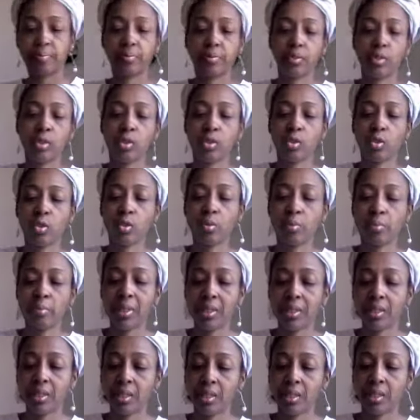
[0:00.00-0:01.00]
just gonna
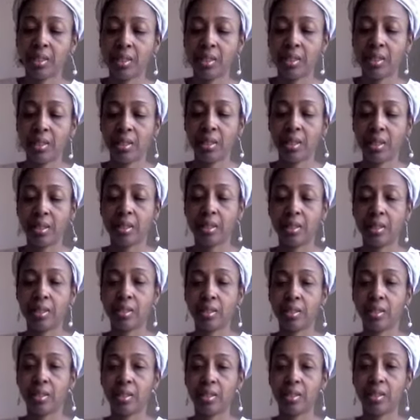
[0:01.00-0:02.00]
mix it in,
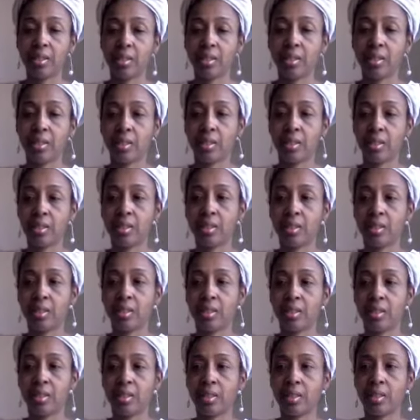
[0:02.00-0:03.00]
and
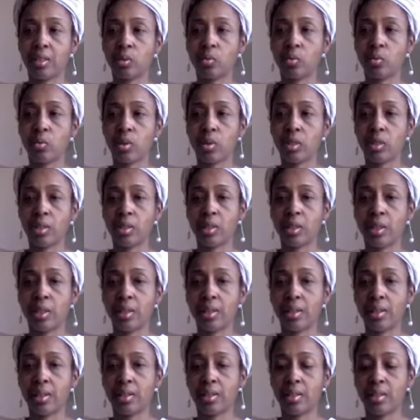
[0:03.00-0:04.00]
this is what it's
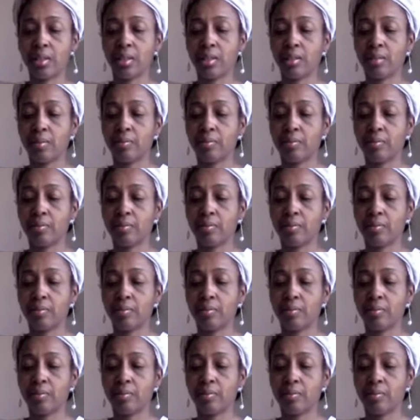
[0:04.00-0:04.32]
like.